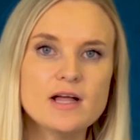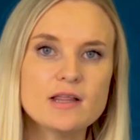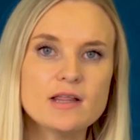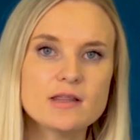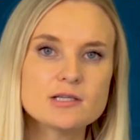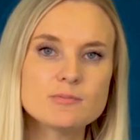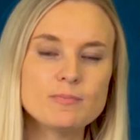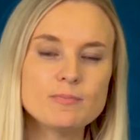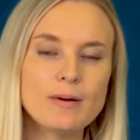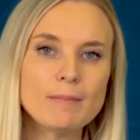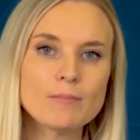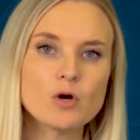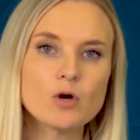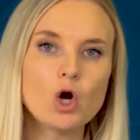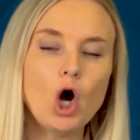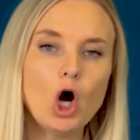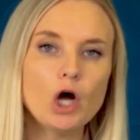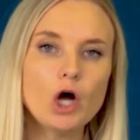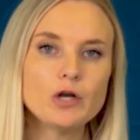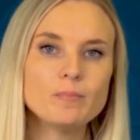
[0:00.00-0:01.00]
This pump
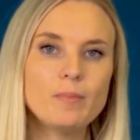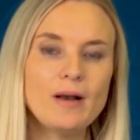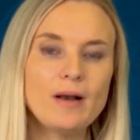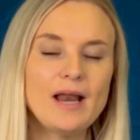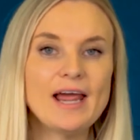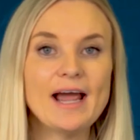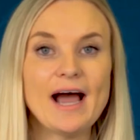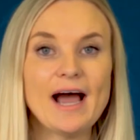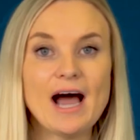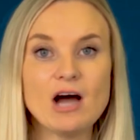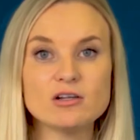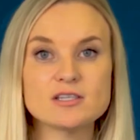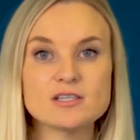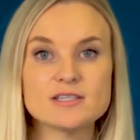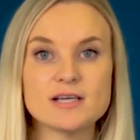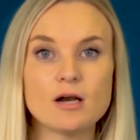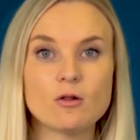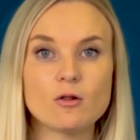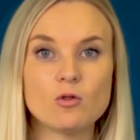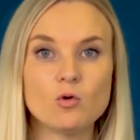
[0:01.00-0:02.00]
can't play
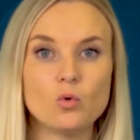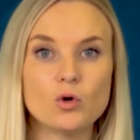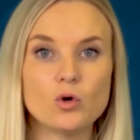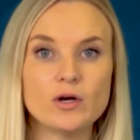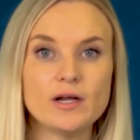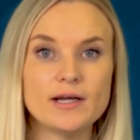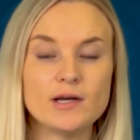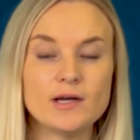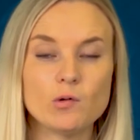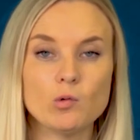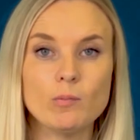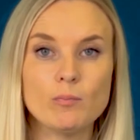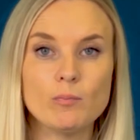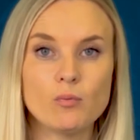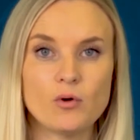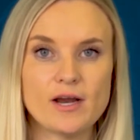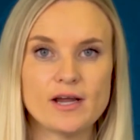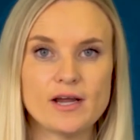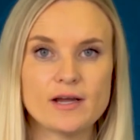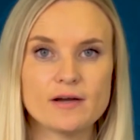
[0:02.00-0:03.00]
outside of the water, it will
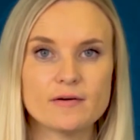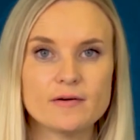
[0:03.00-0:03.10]
break.